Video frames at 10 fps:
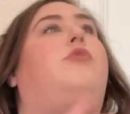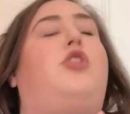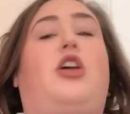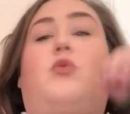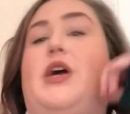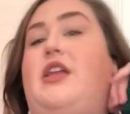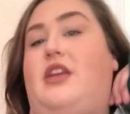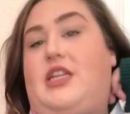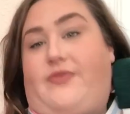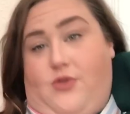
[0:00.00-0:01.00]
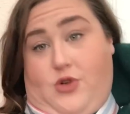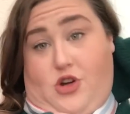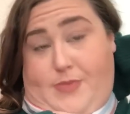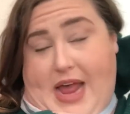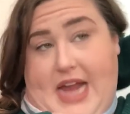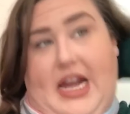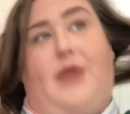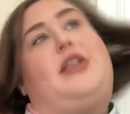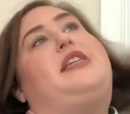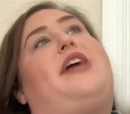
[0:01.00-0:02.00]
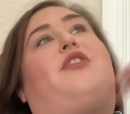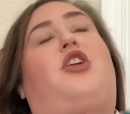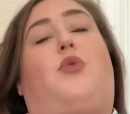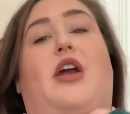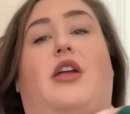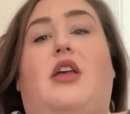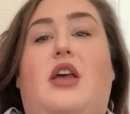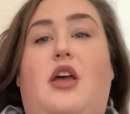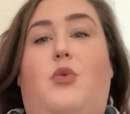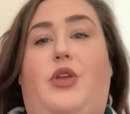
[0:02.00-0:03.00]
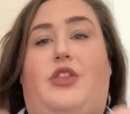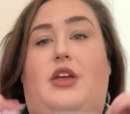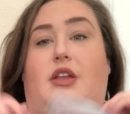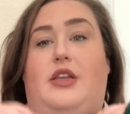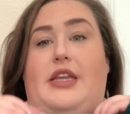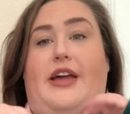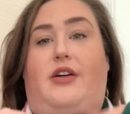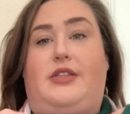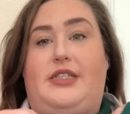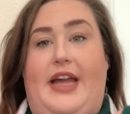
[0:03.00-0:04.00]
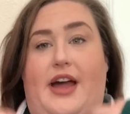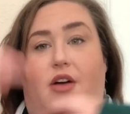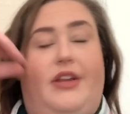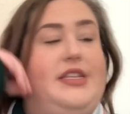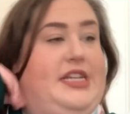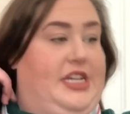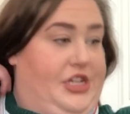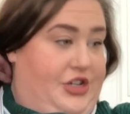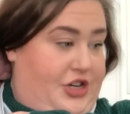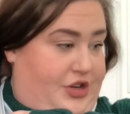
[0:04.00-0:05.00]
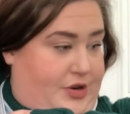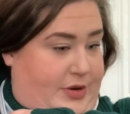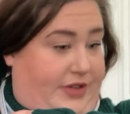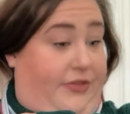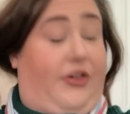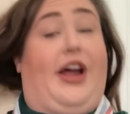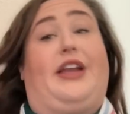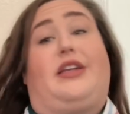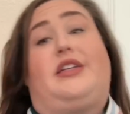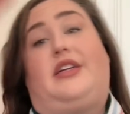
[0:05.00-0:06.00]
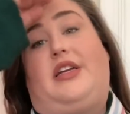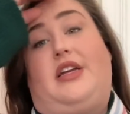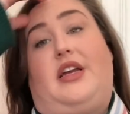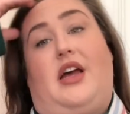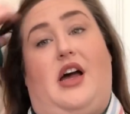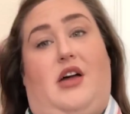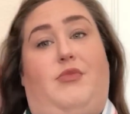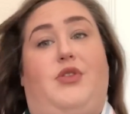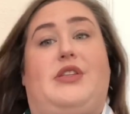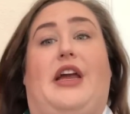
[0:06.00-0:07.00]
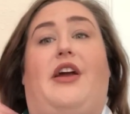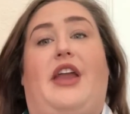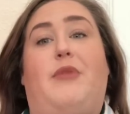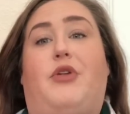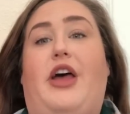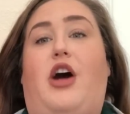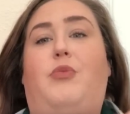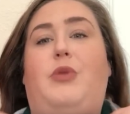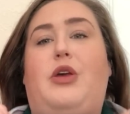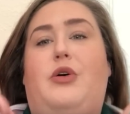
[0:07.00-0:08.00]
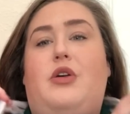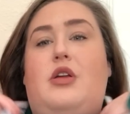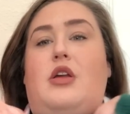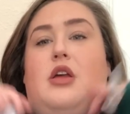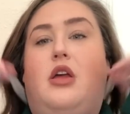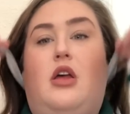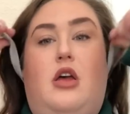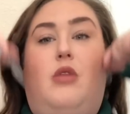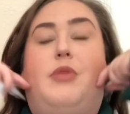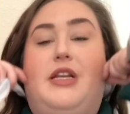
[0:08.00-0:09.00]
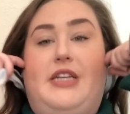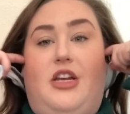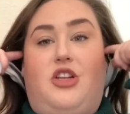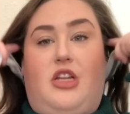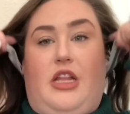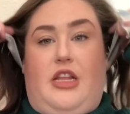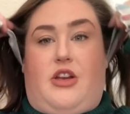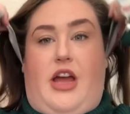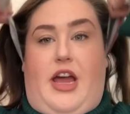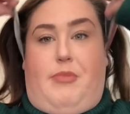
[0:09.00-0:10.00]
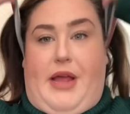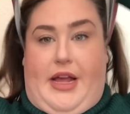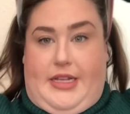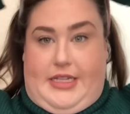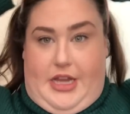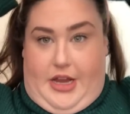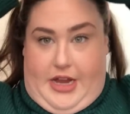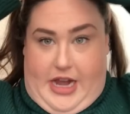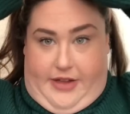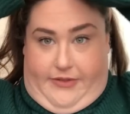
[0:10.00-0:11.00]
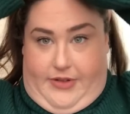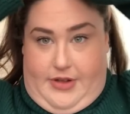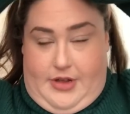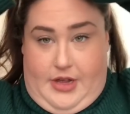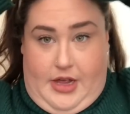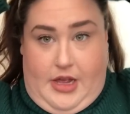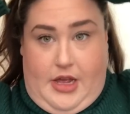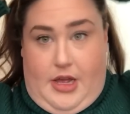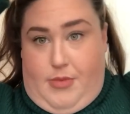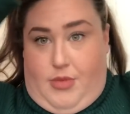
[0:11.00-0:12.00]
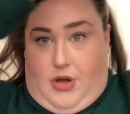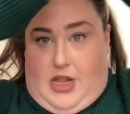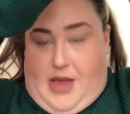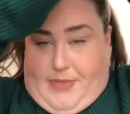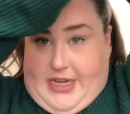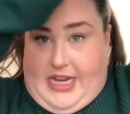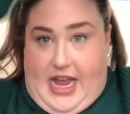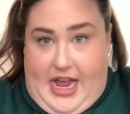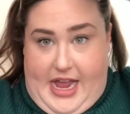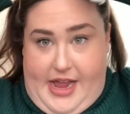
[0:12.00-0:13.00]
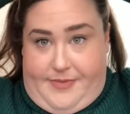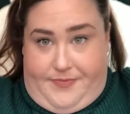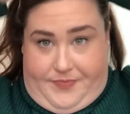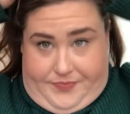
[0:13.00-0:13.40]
You can wear these forward or back. I would say if you're gonna wear it with the tails down, it's easier to do it with a friend who's there and able to help you. But essentially these are headbands that you can kind of pull up and tie,